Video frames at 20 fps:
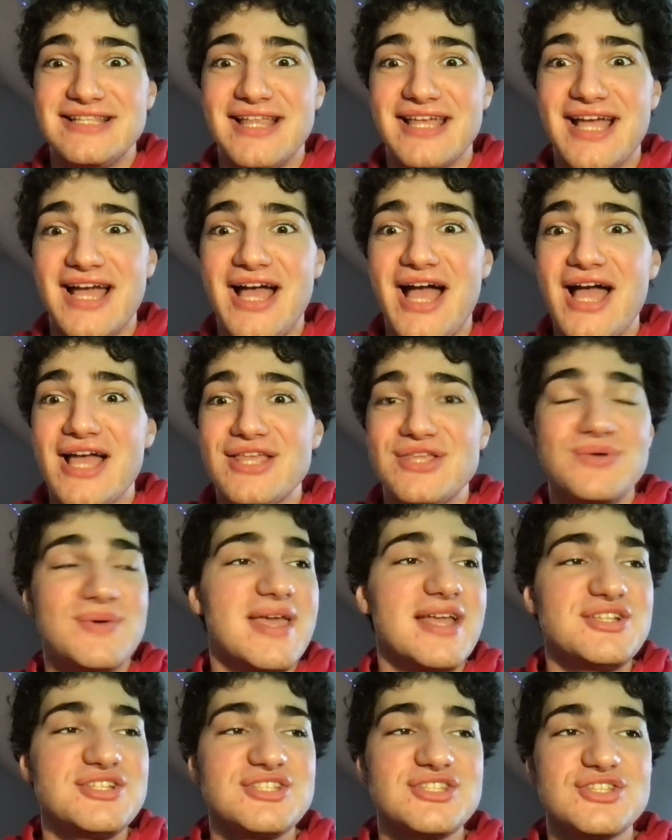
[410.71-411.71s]
Like, you
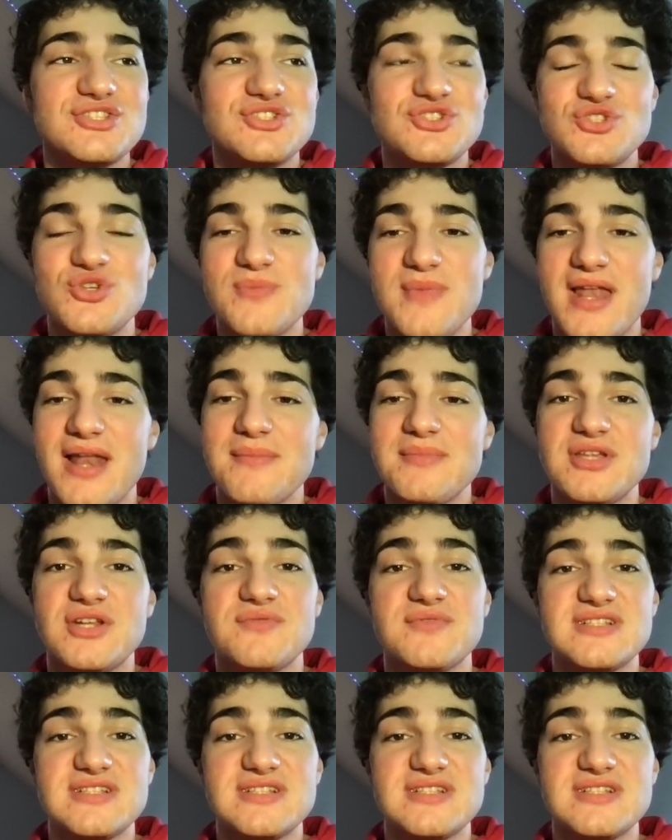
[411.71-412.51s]
can't just assume that I'm gonna